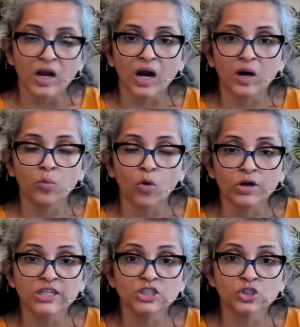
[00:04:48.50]
Our
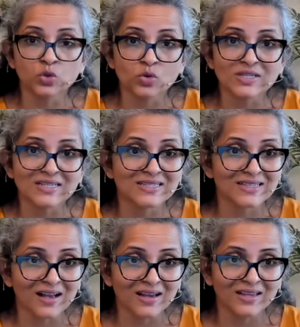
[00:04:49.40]
body shows us
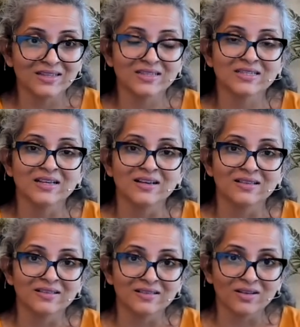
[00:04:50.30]
signs
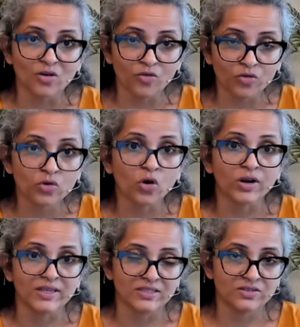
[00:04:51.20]
of
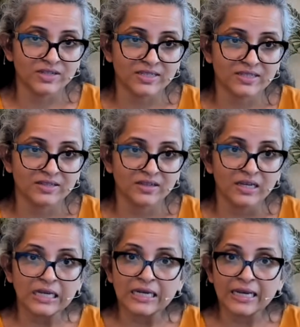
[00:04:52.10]
chronic stress,
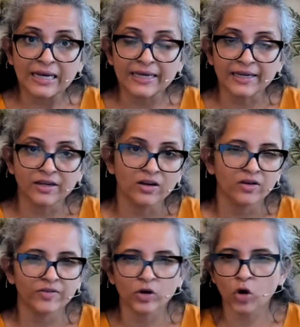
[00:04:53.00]
like
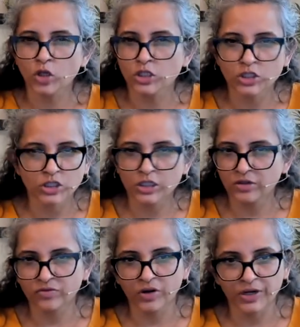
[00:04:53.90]
we are
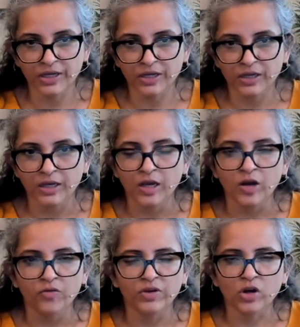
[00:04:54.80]
constantly worrying,
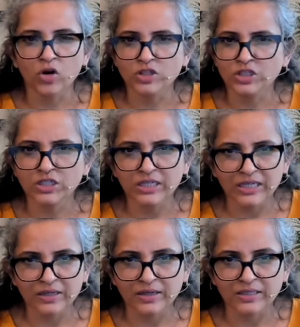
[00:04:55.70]
we are constantly
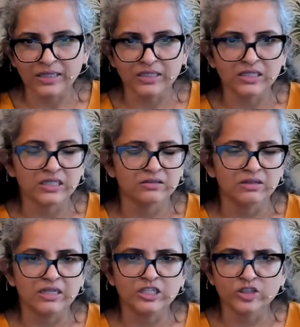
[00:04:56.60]
irritated,
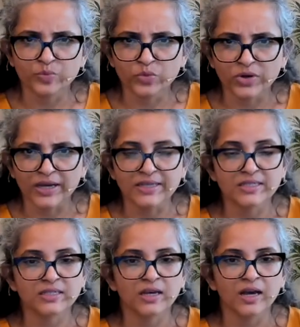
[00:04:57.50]

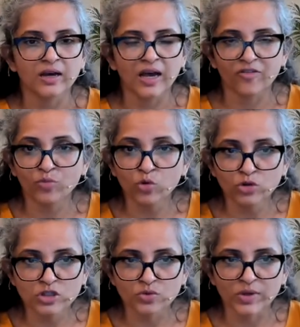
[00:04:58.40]
depressed, have
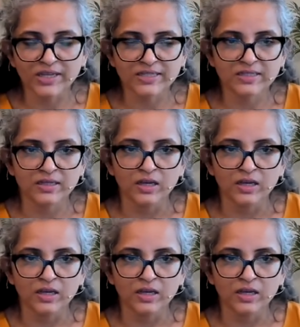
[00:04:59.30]
mood swings,